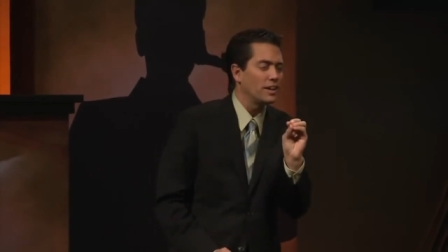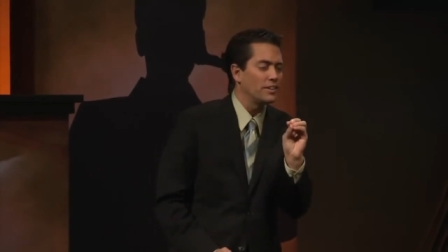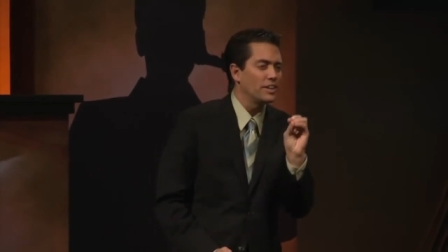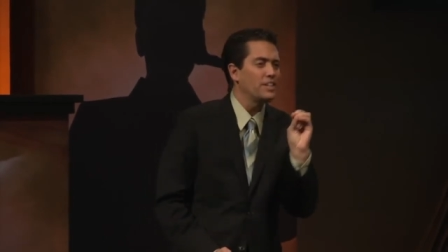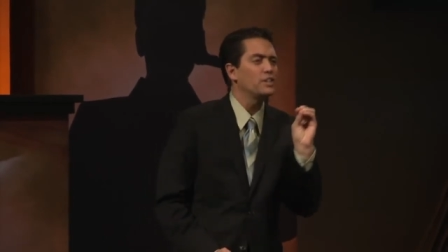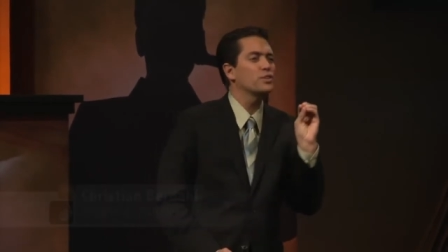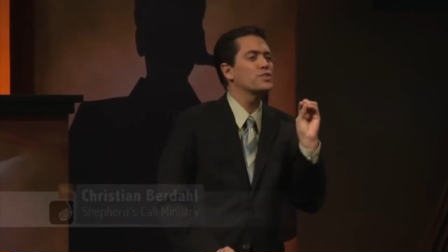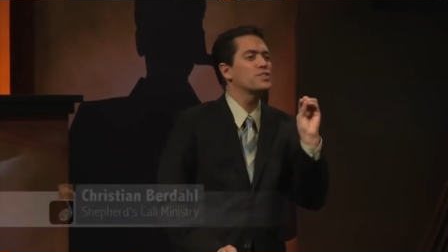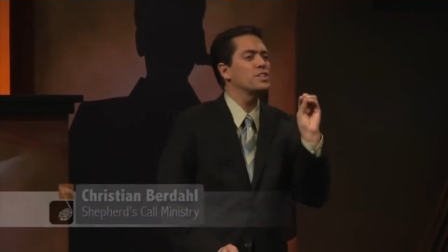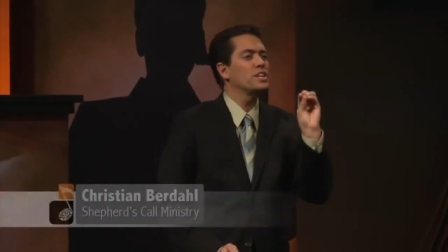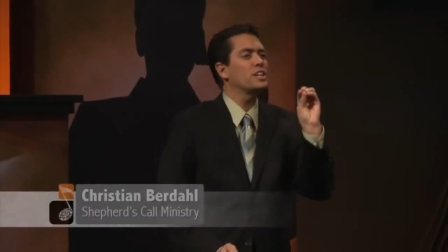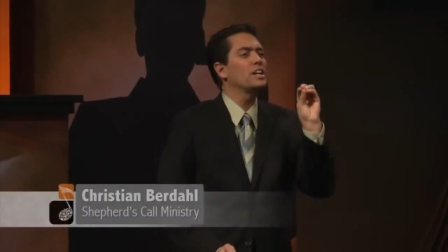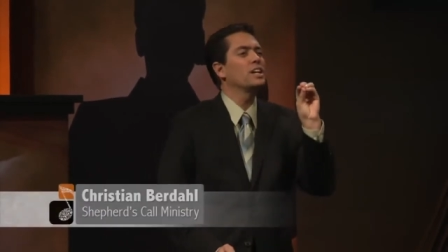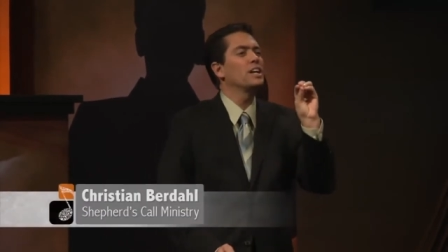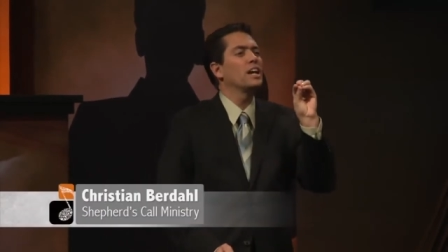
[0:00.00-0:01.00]
And then he'll
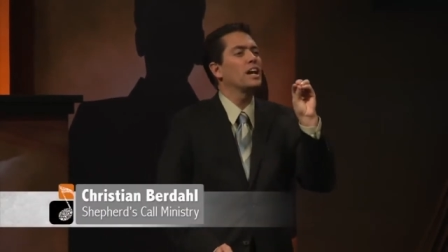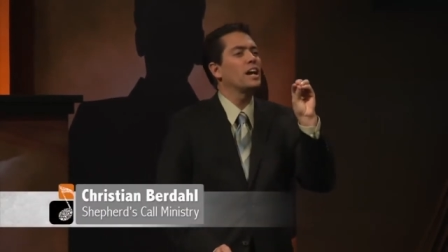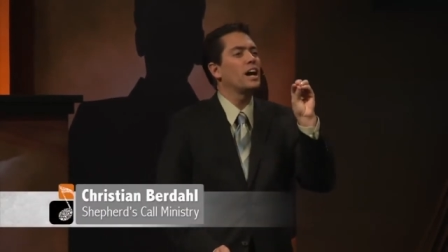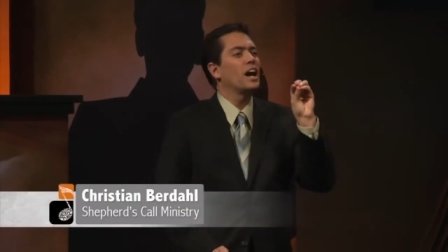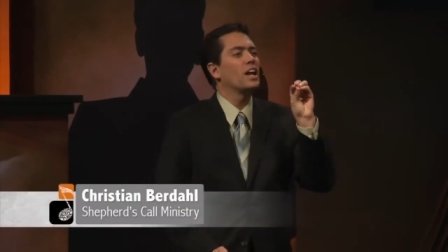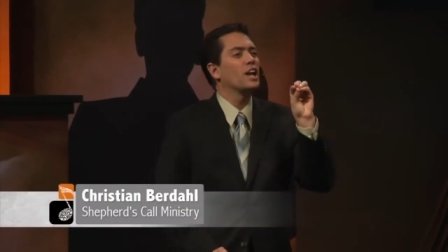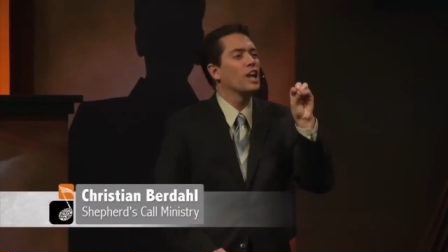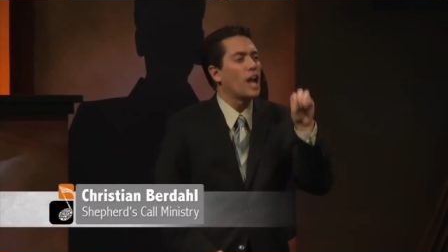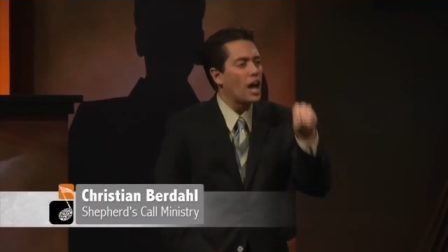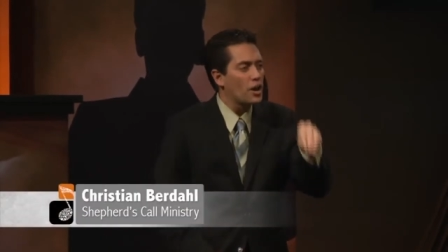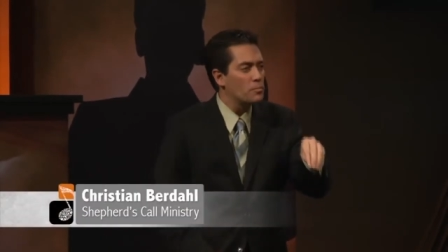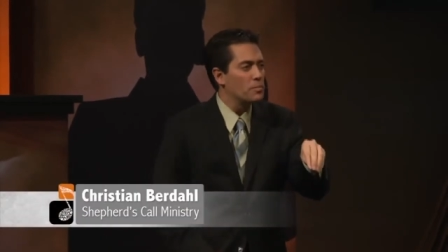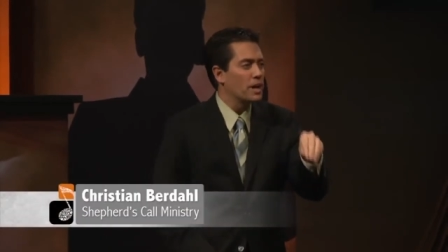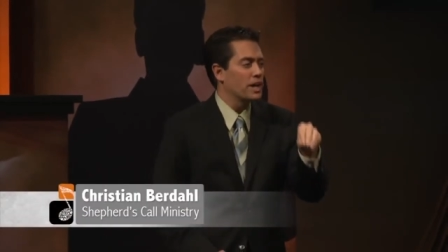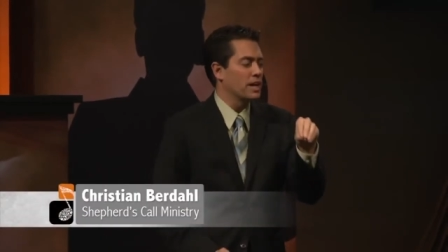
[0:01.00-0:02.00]
sink a
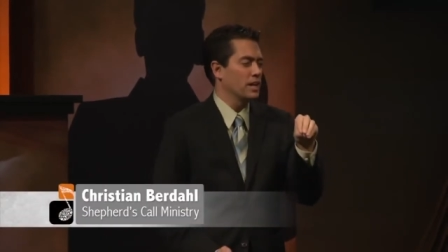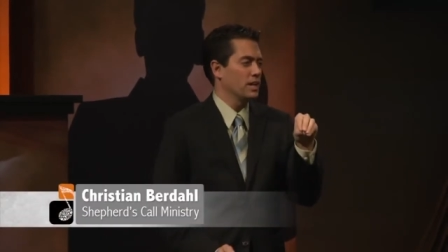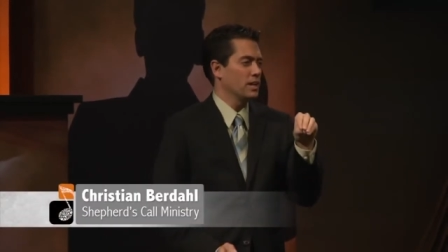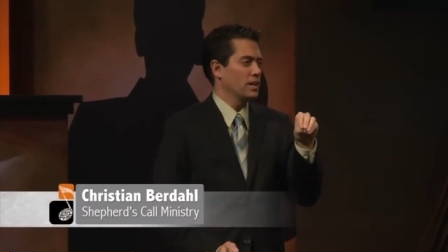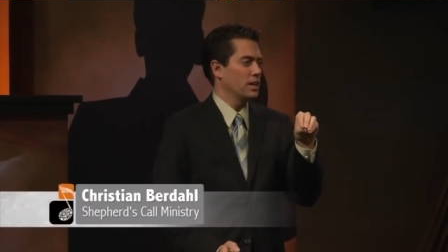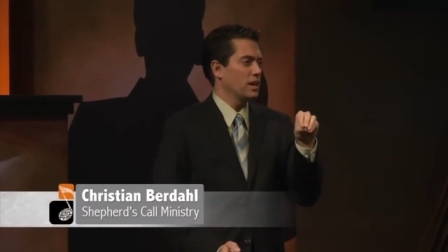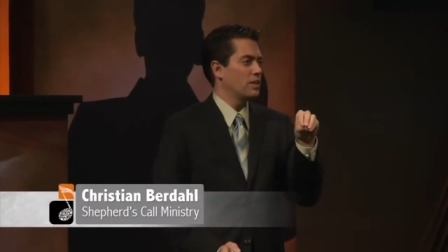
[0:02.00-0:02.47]
lot of money,